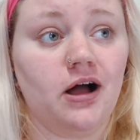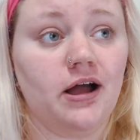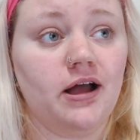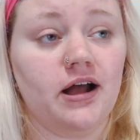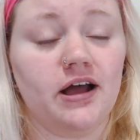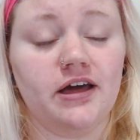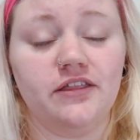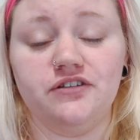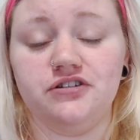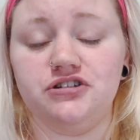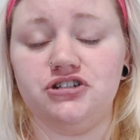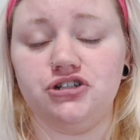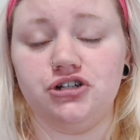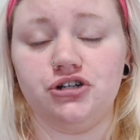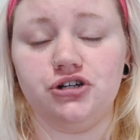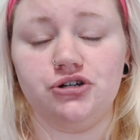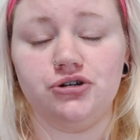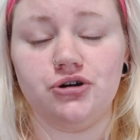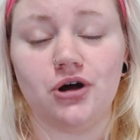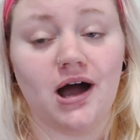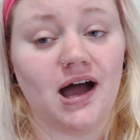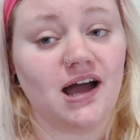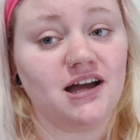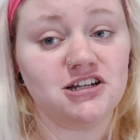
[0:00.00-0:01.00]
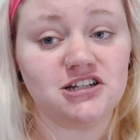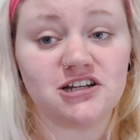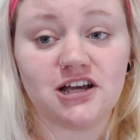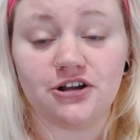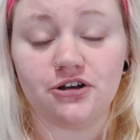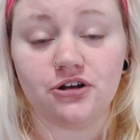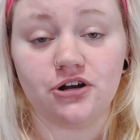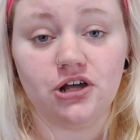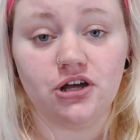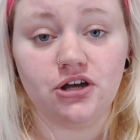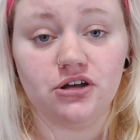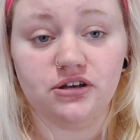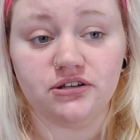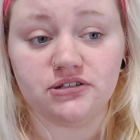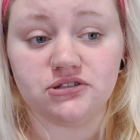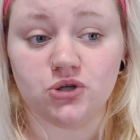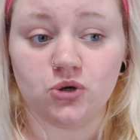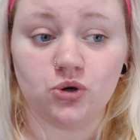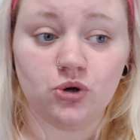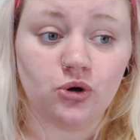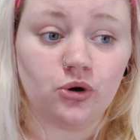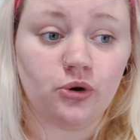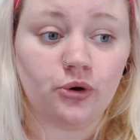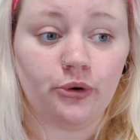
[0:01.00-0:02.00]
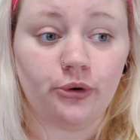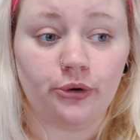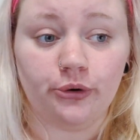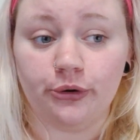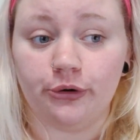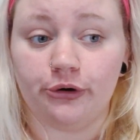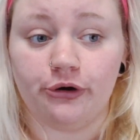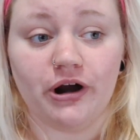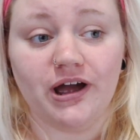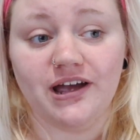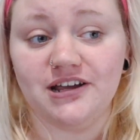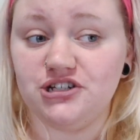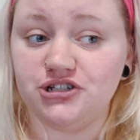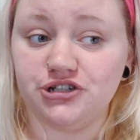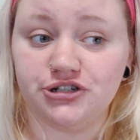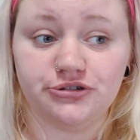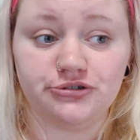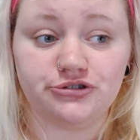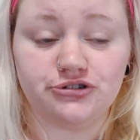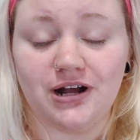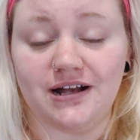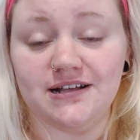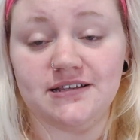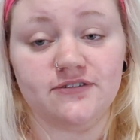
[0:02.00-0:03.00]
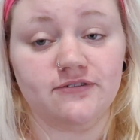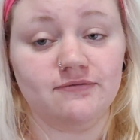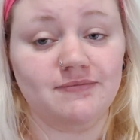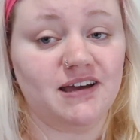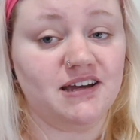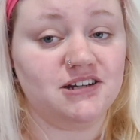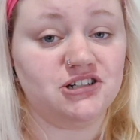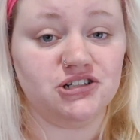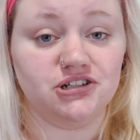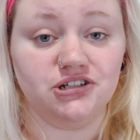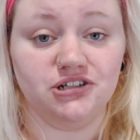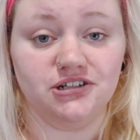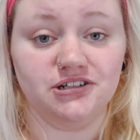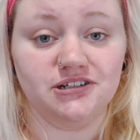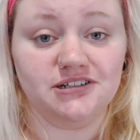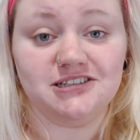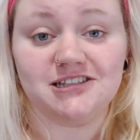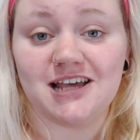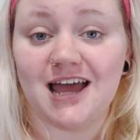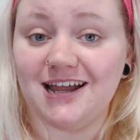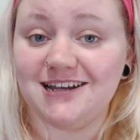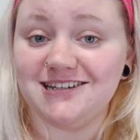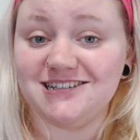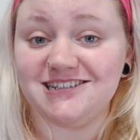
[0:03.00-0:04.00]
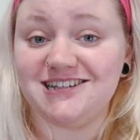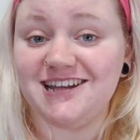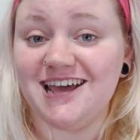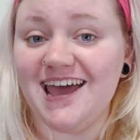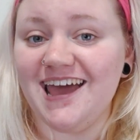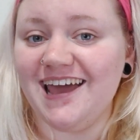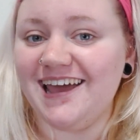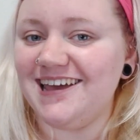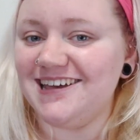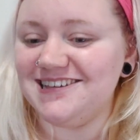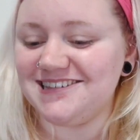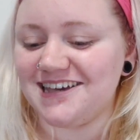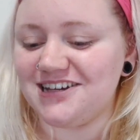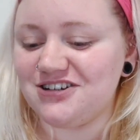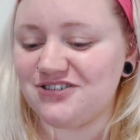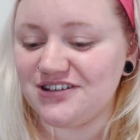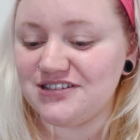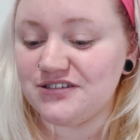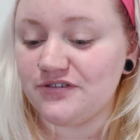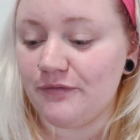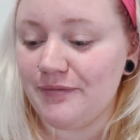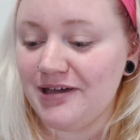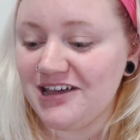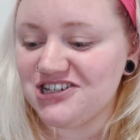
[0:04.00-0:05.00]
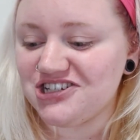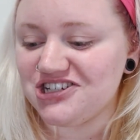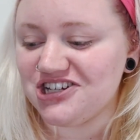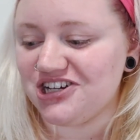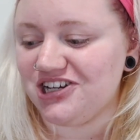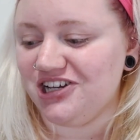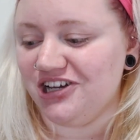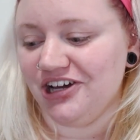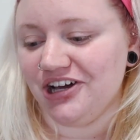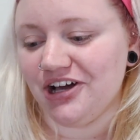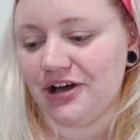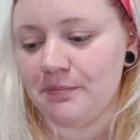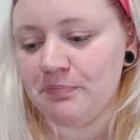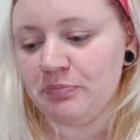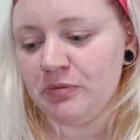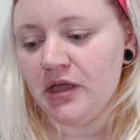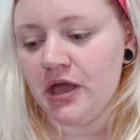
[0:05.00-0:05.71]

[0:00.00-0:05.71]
I either do eyeshadow looks or I do transformation looks, and today is a transformation look.